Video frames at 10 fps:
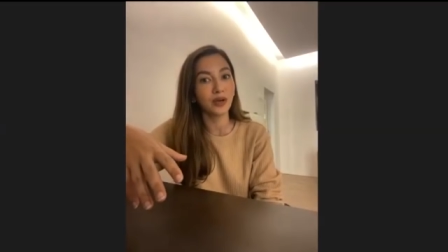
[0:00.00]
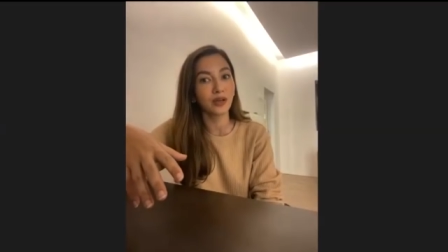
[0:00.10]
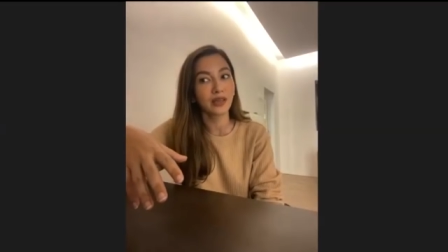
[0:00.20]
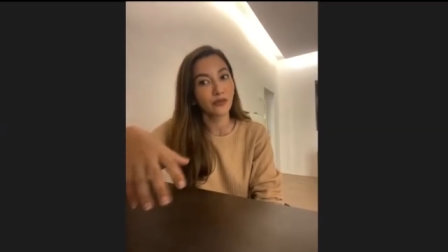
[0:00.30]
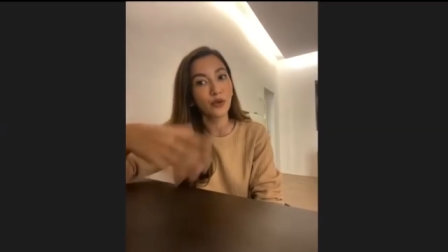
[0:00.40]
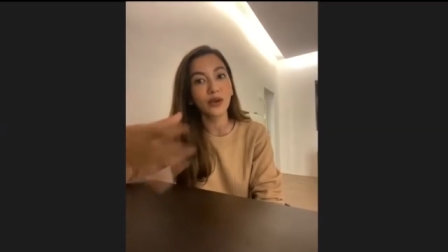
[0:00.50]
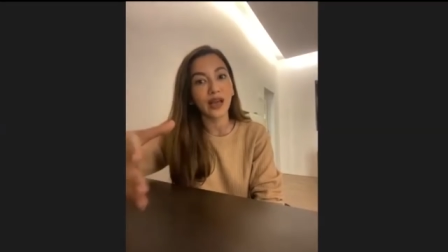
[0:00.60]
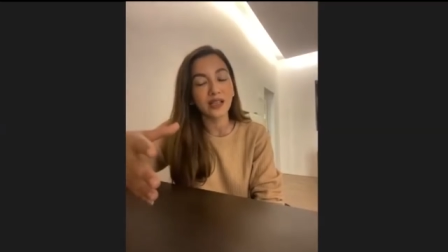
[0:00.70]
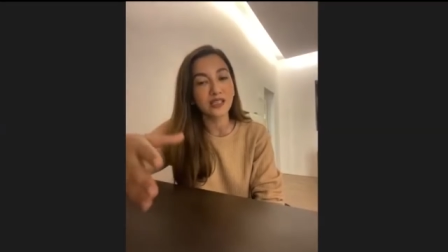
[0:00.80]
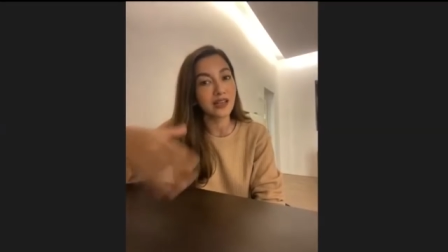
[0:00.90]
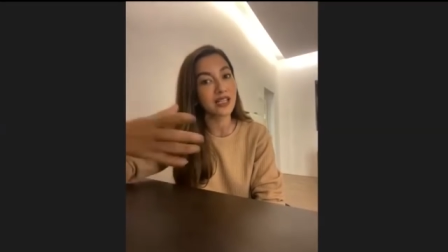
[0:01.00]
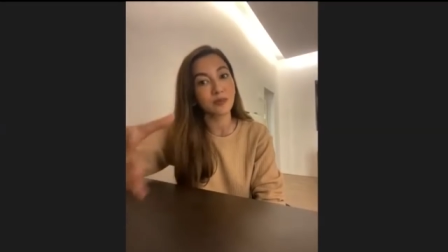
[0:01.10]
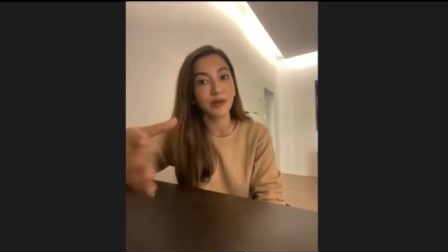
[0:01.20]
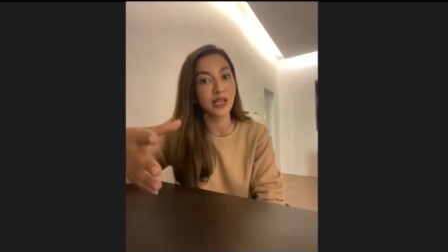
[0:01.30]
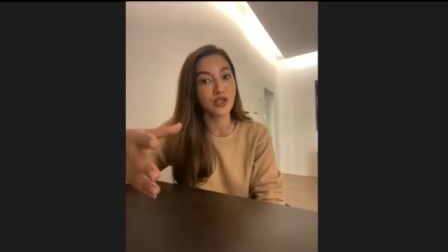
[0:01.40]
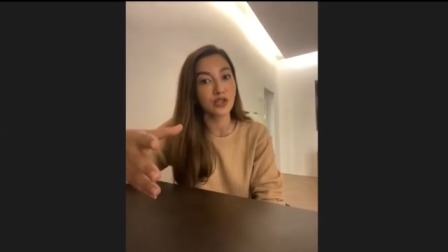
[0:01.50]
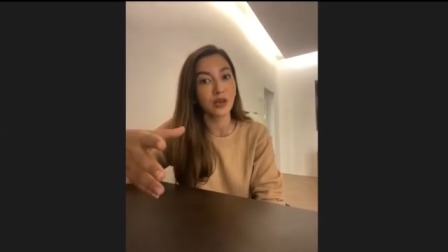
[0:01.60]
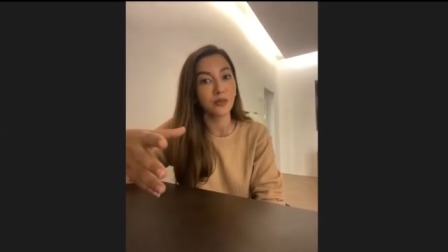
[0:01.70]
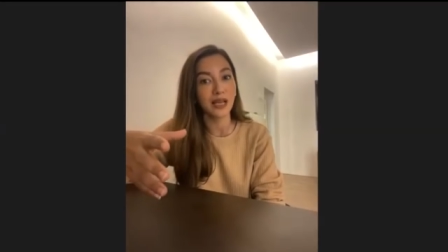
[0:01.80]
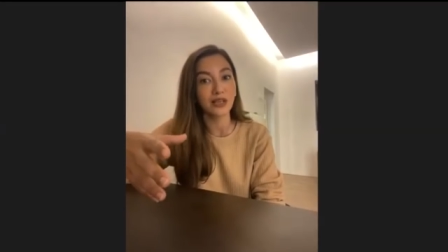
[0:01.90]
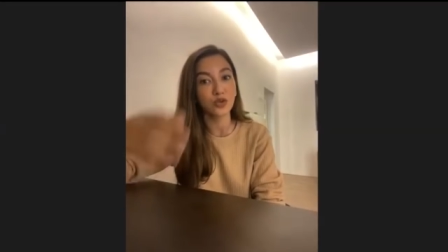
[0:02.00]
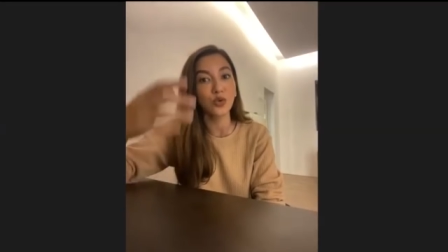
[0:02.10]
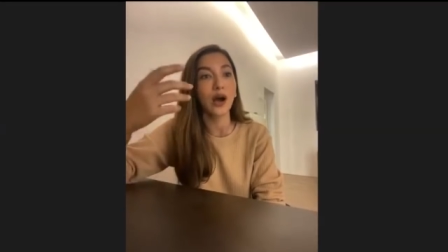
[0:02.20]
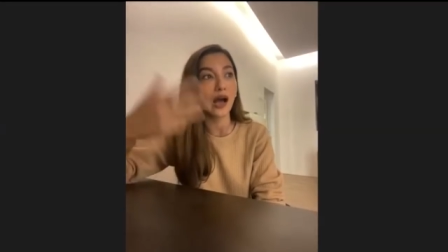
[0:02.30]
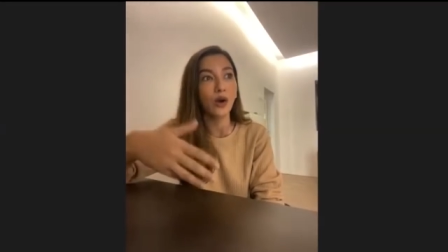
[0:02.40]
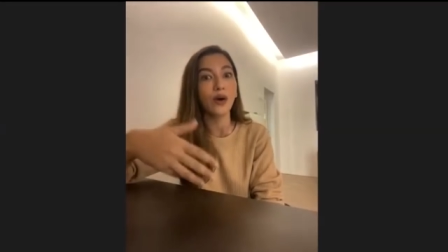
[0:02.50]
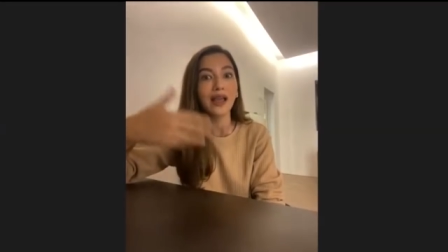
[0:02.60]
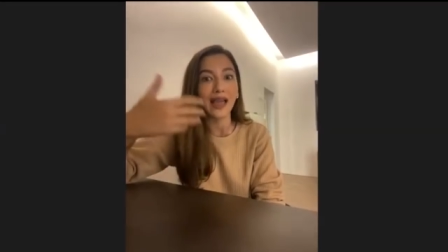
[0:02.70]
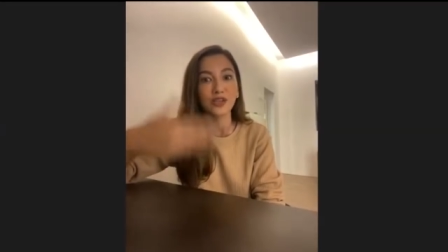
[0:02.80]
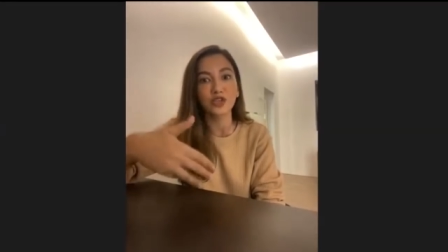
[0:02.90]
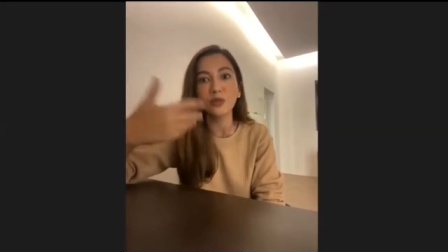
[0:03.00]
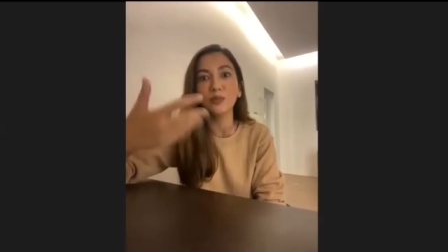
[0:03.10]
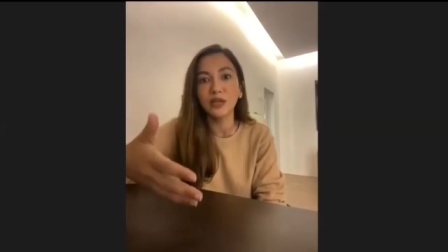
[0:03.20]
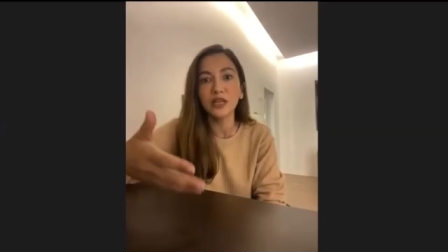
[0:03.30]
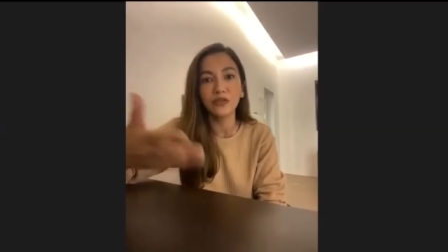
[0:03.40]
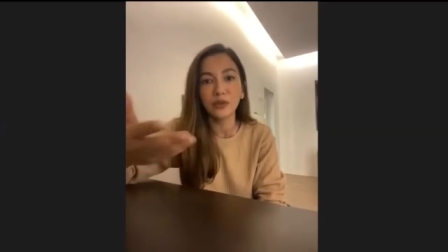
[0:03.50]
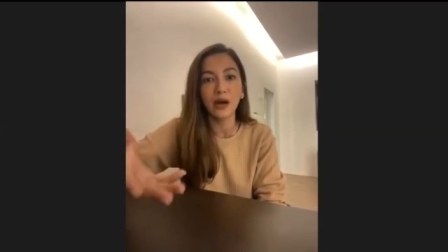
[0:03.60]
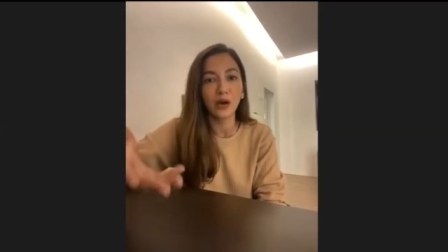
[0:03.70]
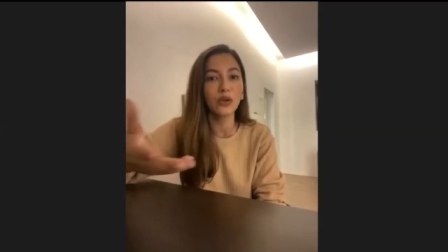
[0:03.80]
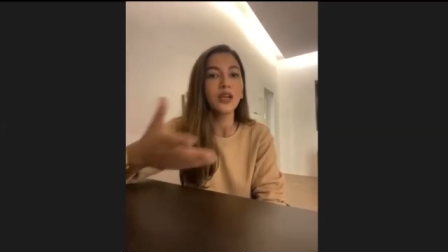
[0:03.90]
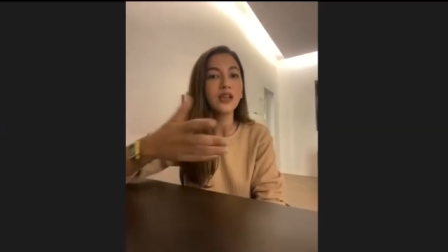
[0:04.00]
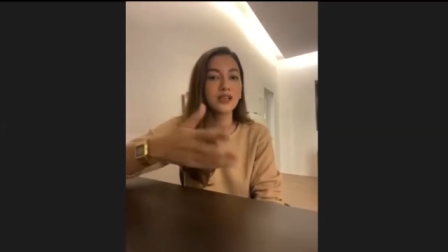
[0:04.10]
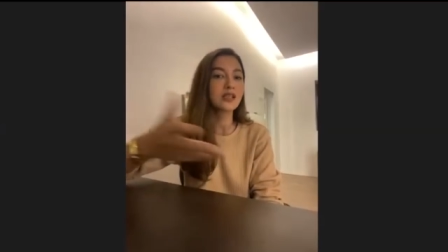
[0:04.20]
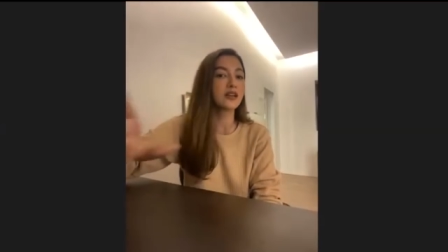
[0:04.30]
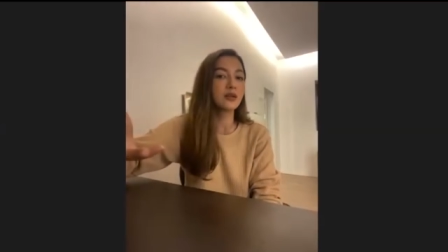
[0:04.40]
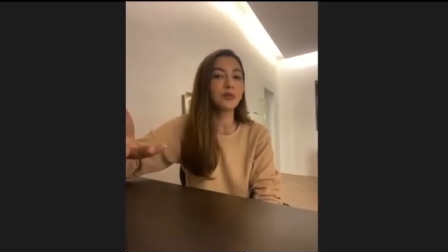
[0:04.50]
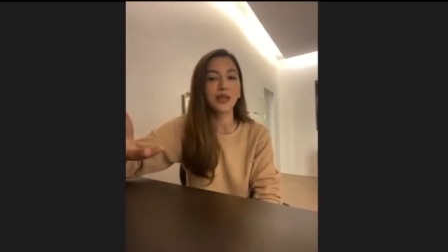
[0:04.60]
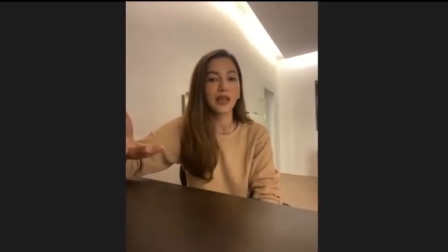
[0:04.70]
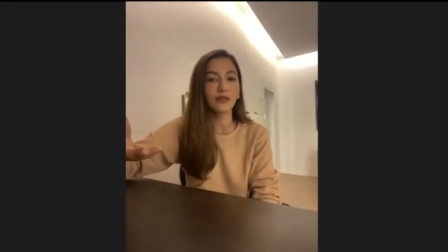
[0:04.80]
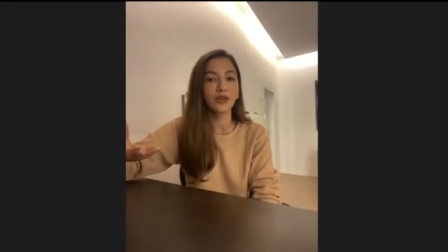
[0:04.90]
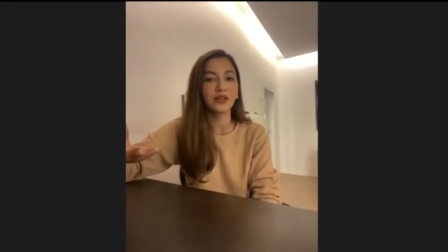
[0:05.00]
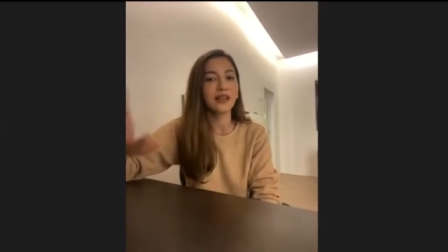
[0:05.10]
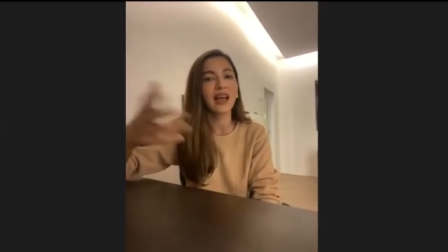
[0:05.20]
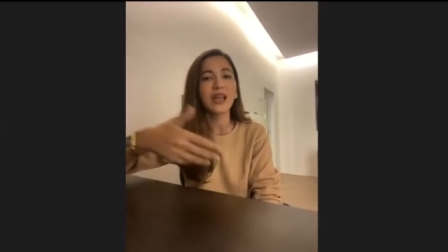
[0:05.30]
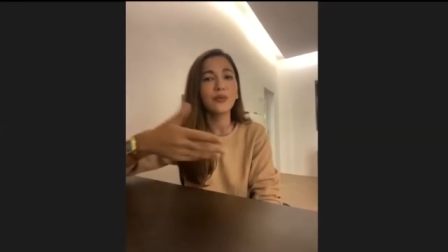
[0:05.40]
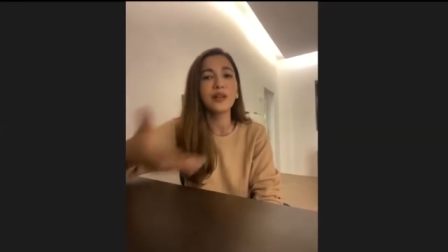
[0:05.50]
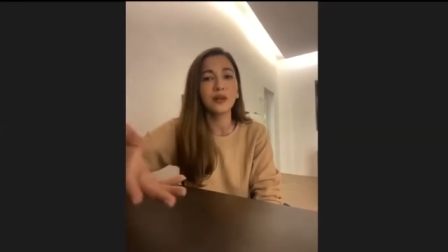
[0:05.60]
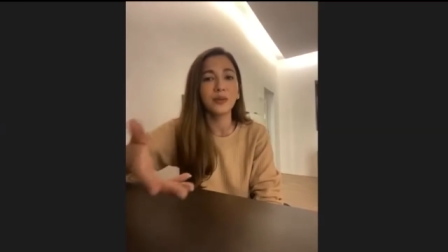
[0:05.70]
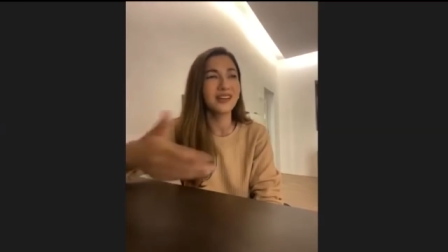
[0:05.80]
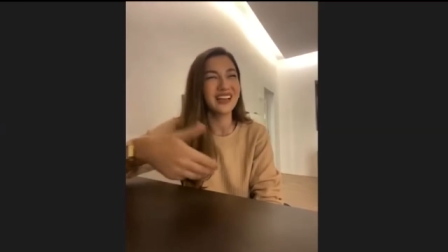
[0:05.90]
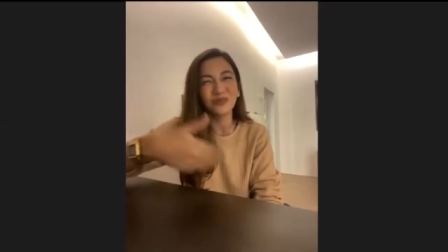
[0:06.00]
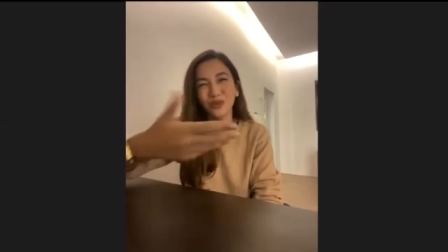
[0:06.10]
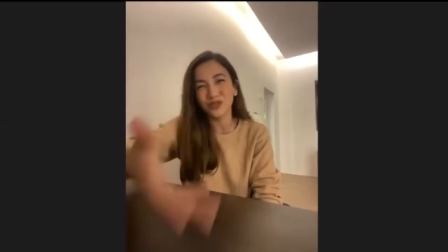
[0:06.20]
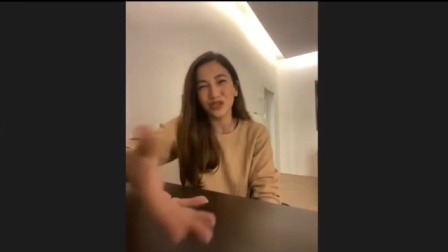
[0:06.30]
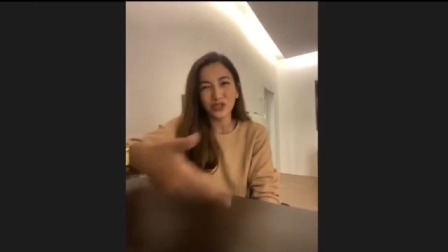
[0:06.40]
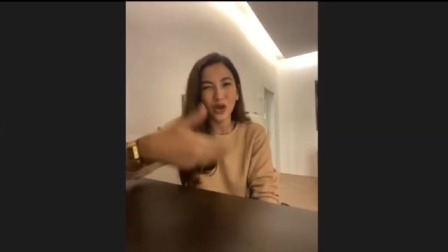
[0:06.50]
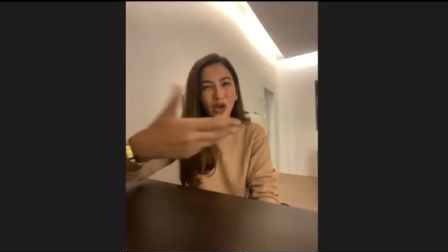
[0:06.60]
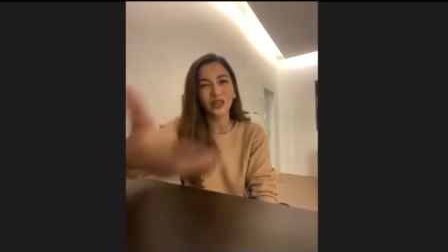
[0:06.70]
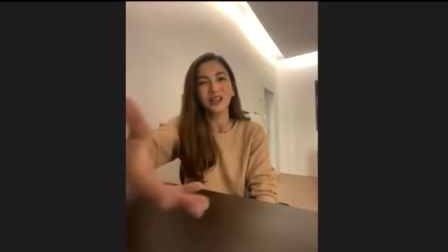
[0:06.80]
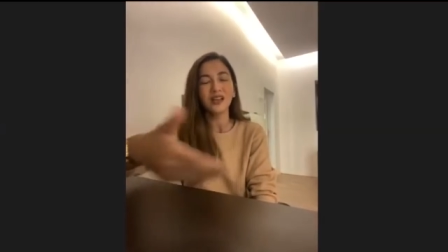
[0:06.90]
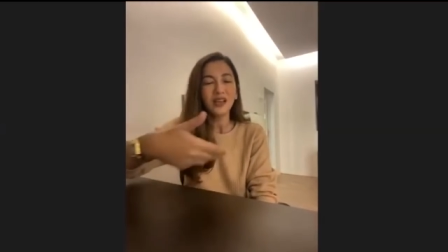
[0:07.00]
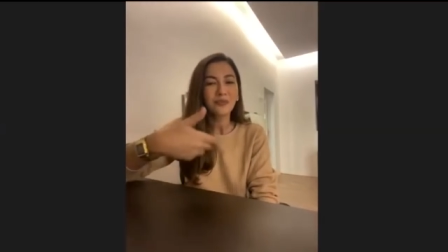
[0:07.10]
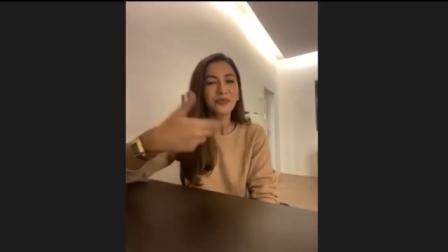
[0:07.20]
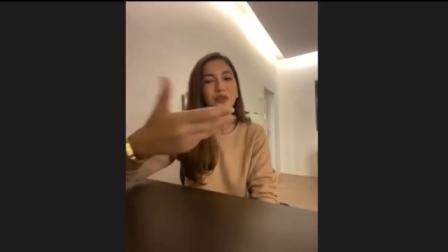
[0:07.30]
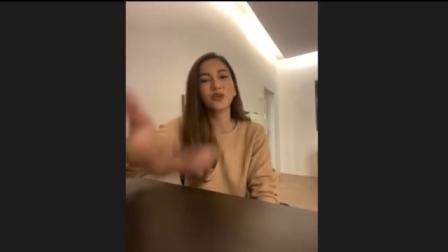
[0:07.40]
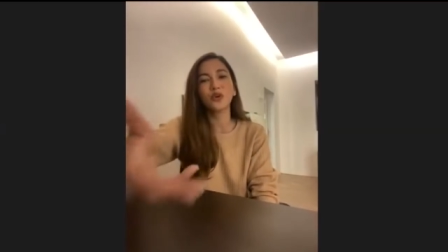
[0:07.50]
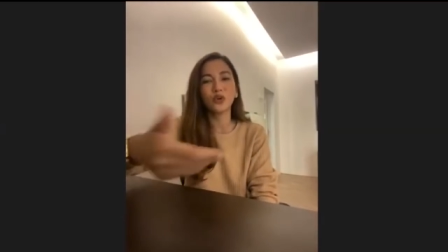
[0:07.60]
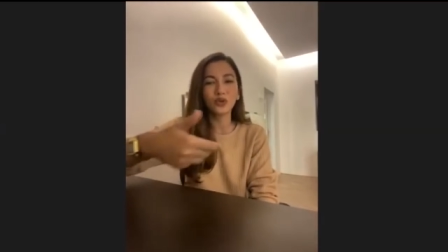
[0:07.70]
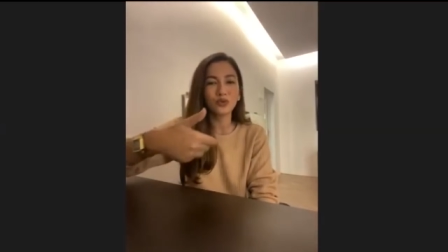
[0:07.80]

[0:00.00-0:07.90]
give you an answer and explanation as to how I actually believed about certain behavior, then I will. But that will just not, you know,